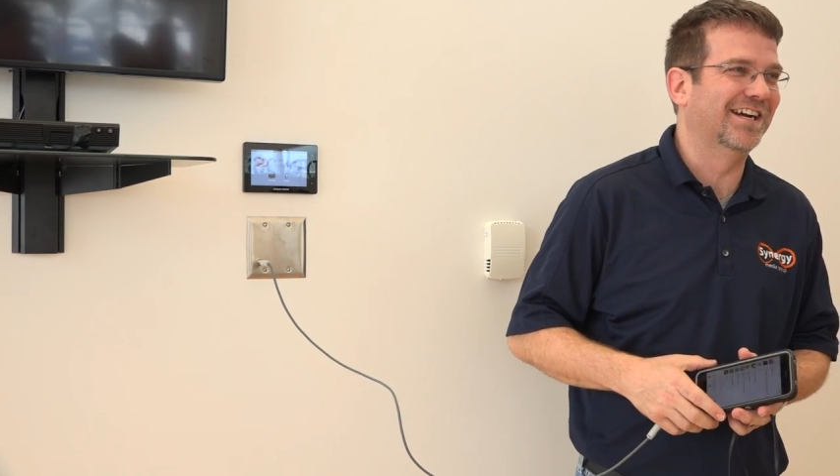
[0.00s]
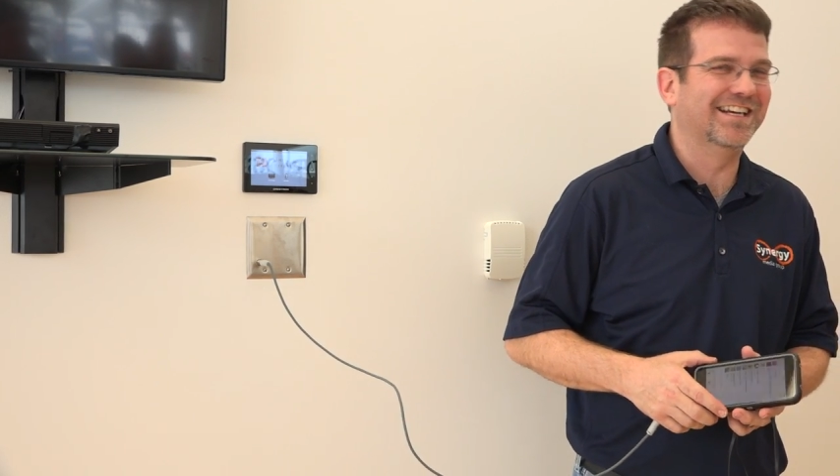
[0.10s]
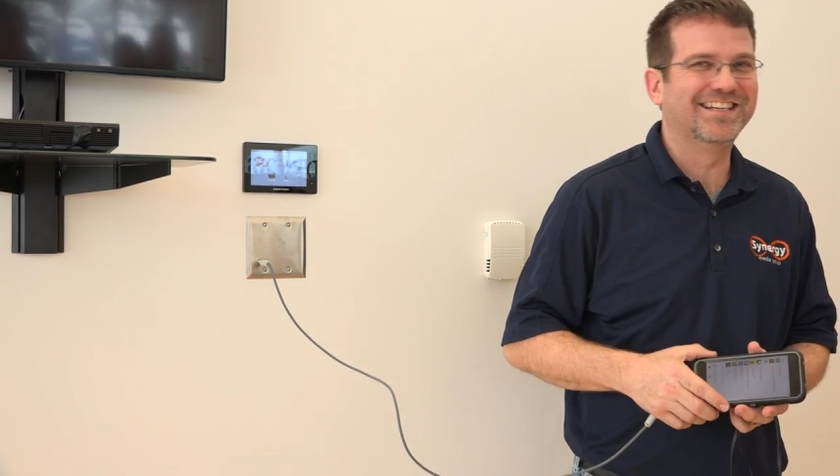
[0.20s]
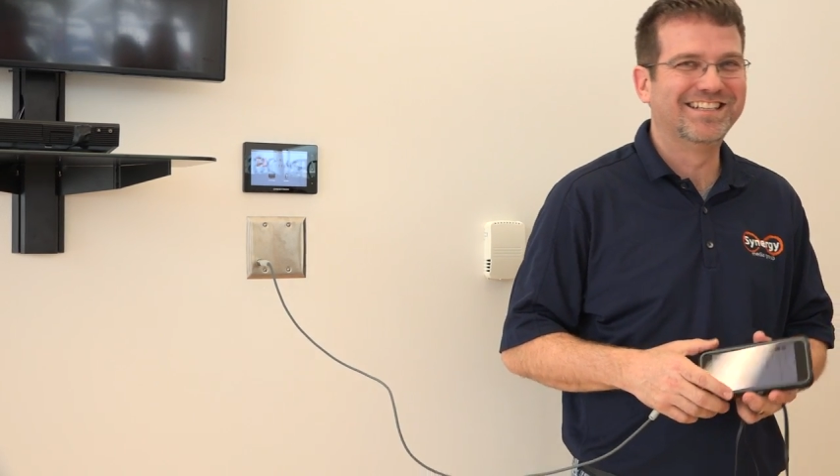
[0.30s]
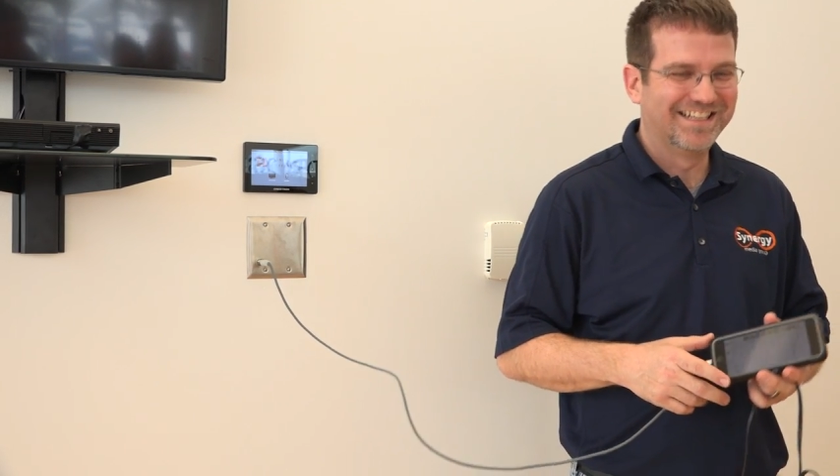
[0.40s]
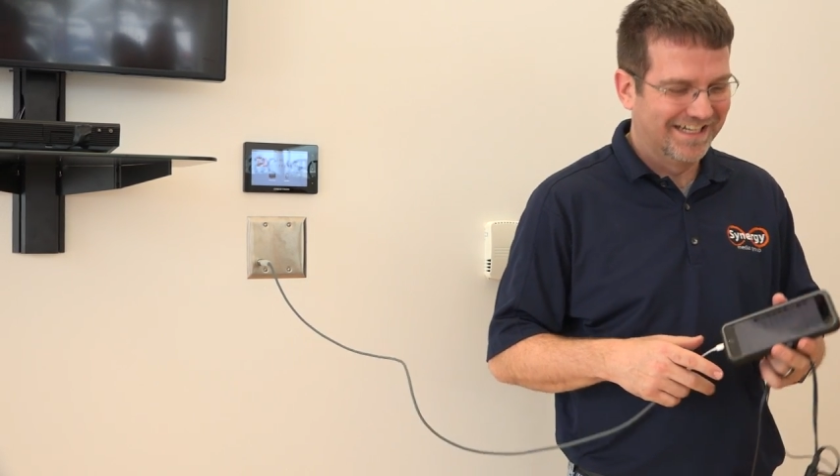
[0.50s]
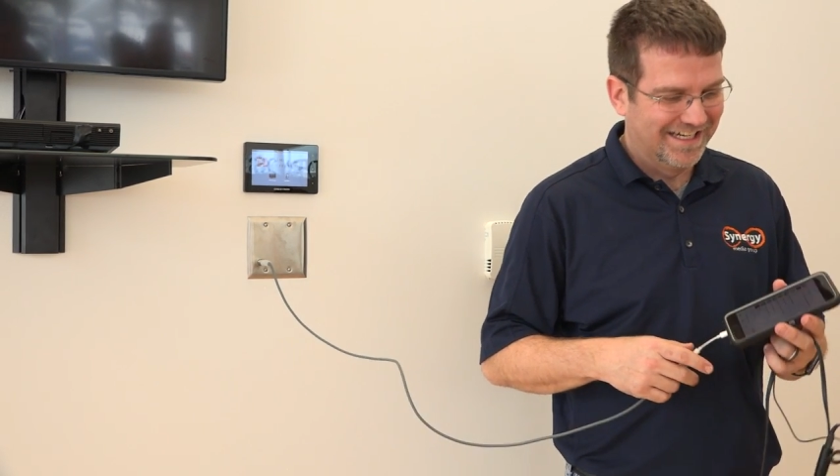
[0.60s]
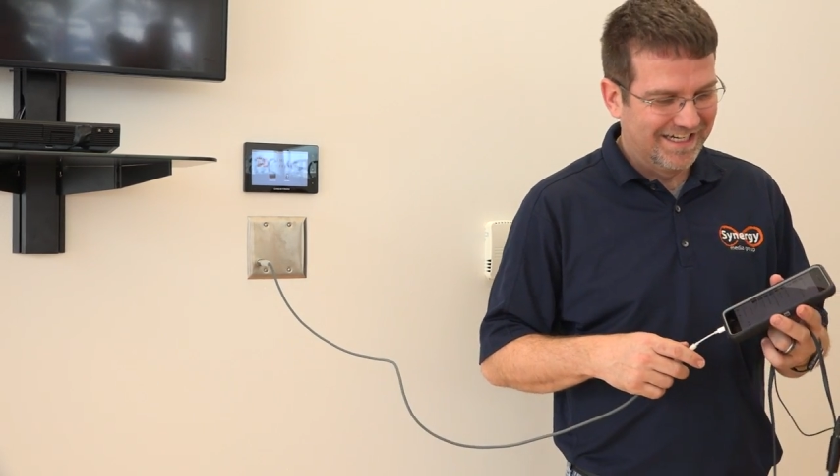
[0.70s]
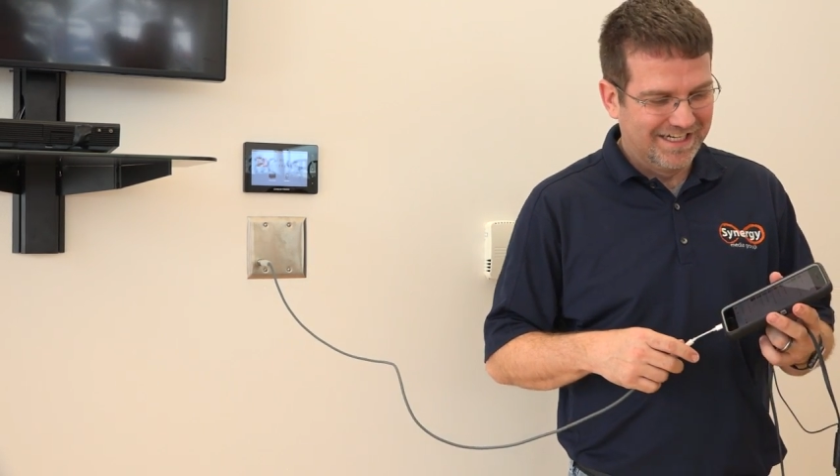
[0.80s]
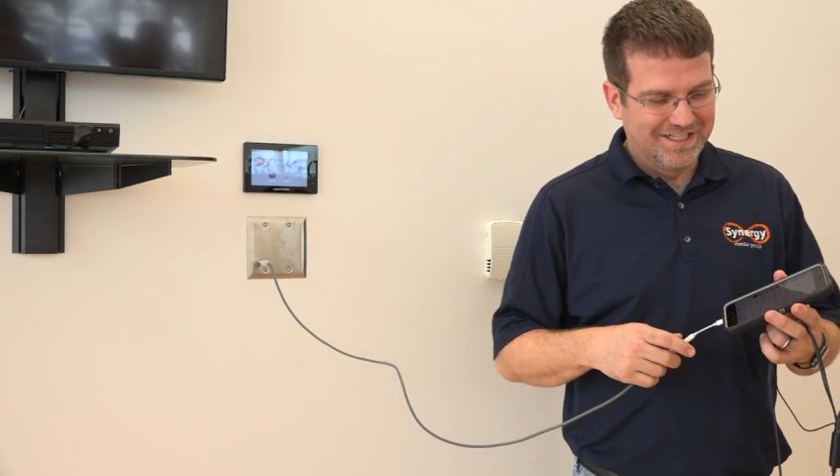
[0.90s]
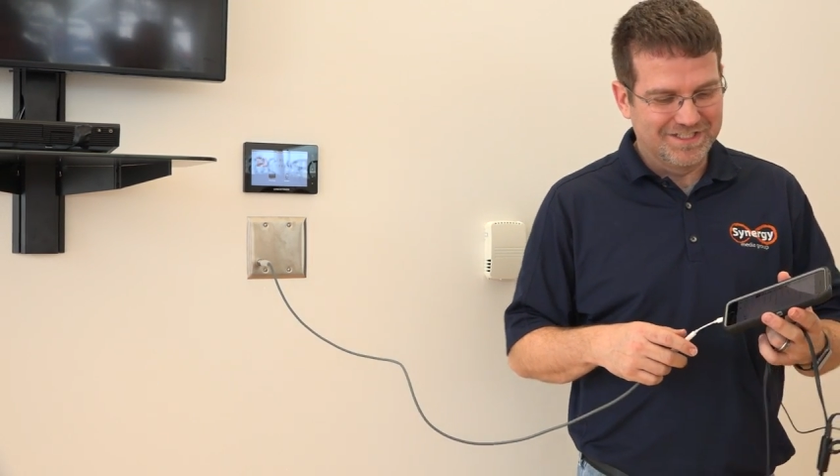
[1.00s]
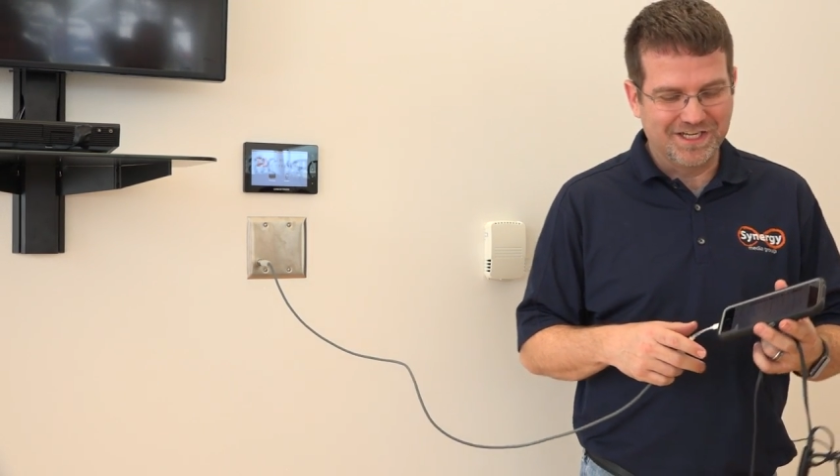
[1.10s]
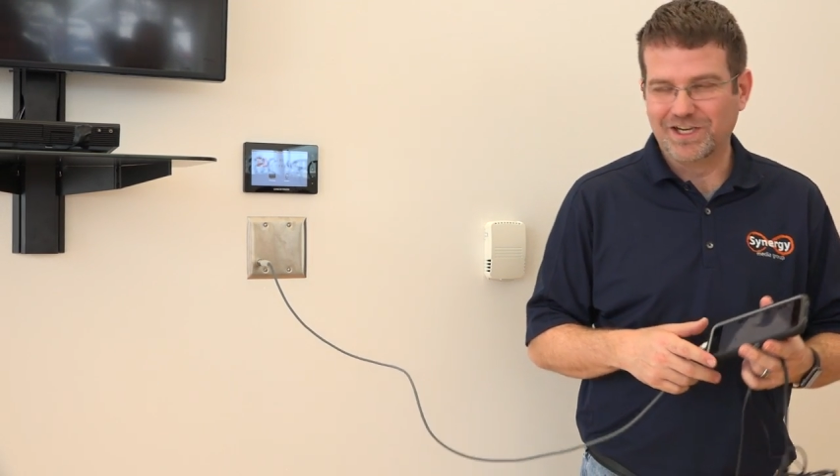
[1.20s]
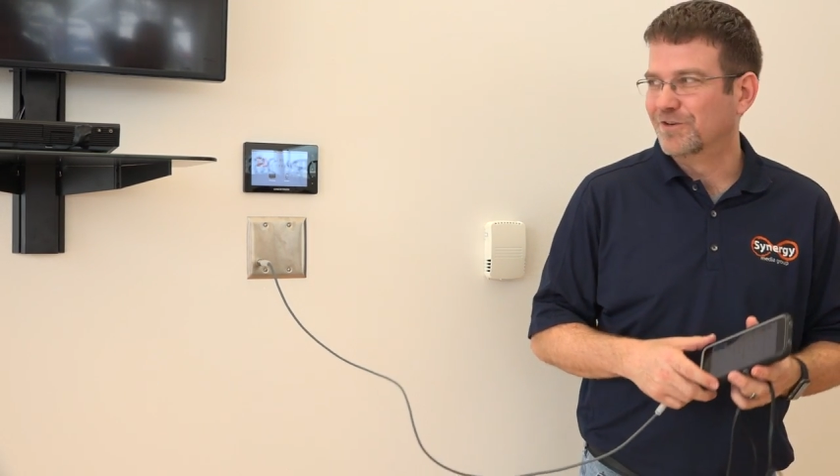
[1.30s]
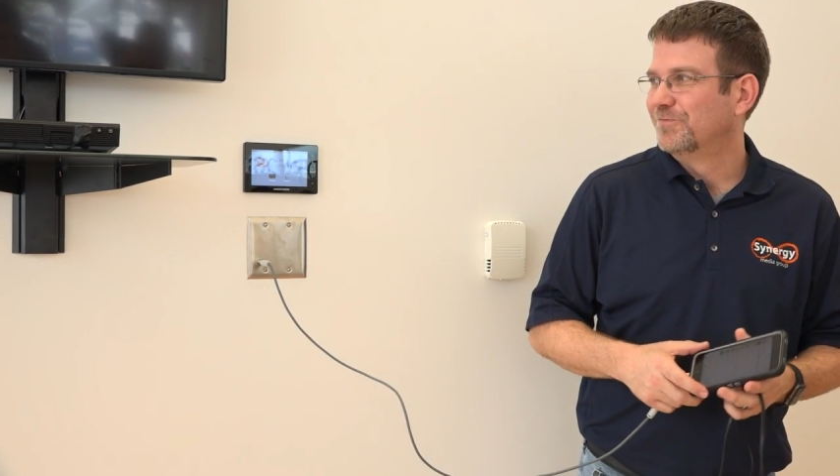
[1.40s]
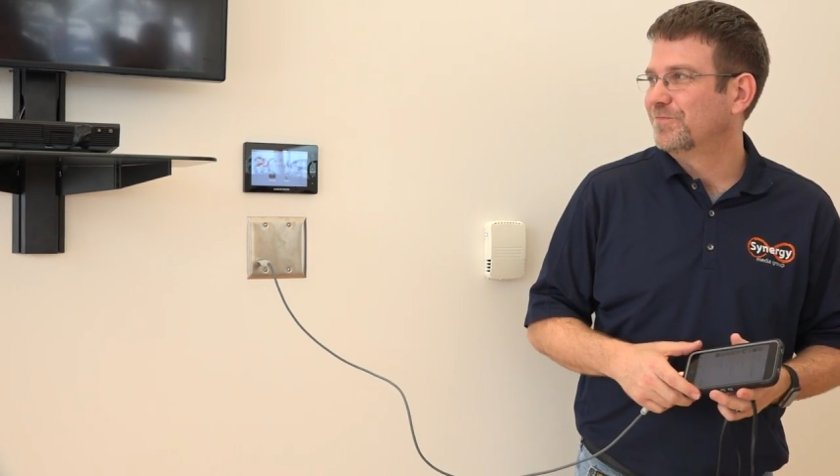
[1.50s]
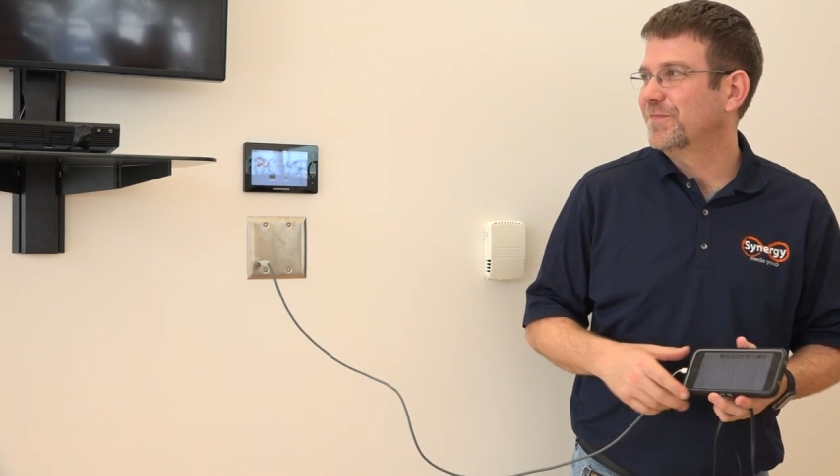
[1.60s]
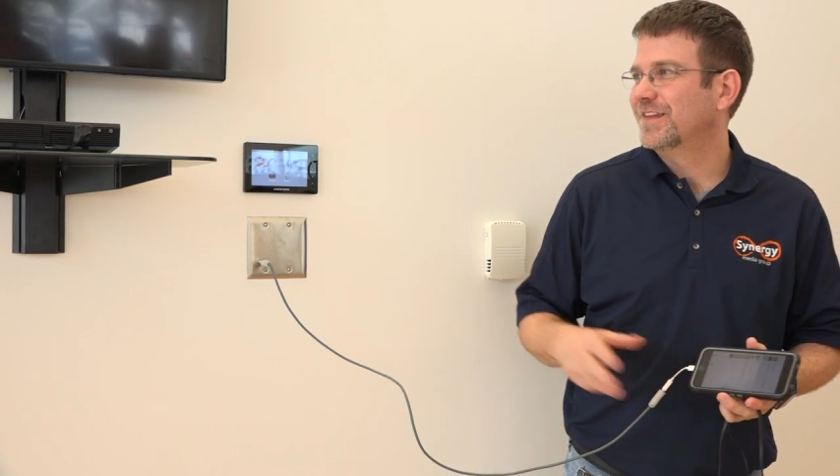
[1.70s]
it. So,